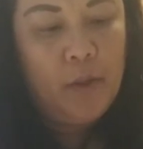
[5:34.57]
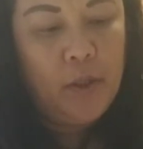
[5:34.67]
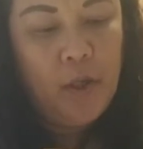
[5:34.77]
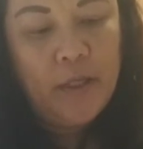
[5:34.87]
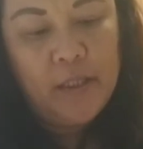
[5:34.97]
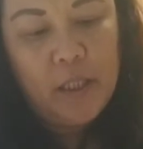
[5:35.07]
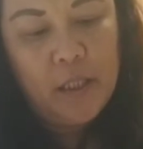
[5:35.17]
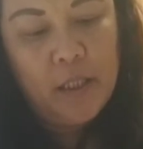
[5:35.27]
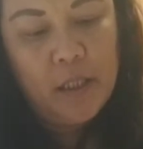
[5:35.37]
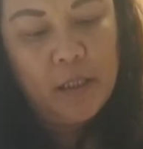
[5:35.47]

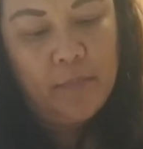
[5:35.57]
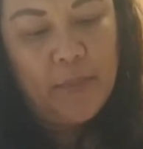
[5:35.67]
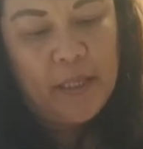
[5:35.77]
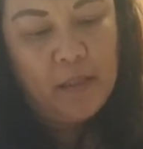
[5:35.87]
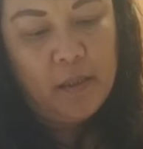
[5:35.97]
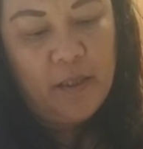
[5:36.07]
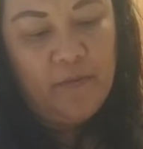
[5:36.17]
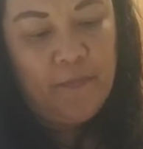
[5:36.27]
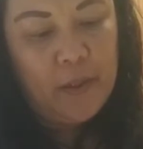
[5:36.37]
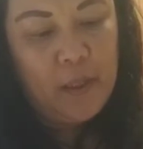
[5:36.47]
onion, the bay
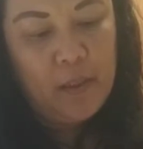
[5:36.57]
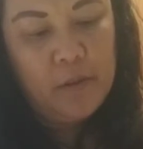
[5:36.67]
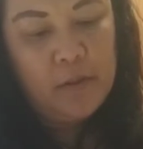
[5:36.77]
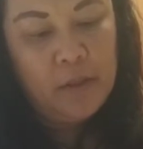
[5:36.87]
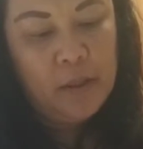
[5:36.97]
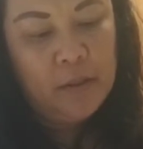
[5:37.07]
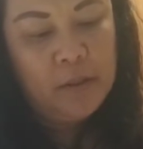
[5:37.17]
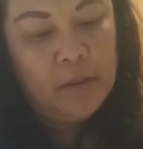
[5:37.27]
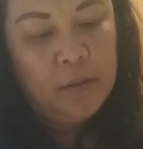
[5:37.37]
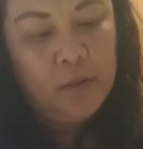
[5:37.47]
leaf in here.
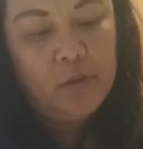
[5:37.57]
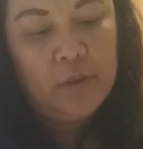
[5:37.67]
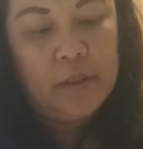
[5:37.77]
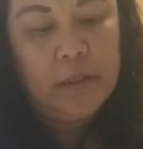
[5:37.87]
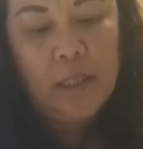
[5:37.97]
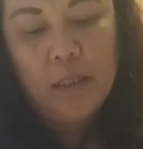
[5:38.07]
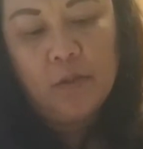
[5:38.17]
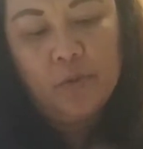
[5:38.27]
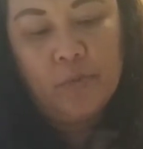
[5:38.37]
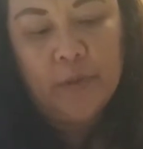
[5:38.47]
You're just taking
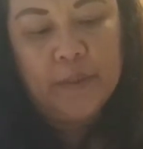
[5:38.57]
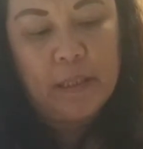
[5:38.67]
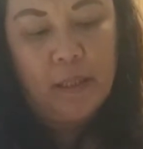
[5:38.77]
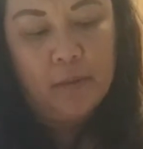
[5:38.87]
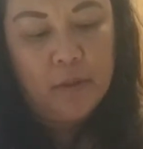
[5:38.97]
the ribs out.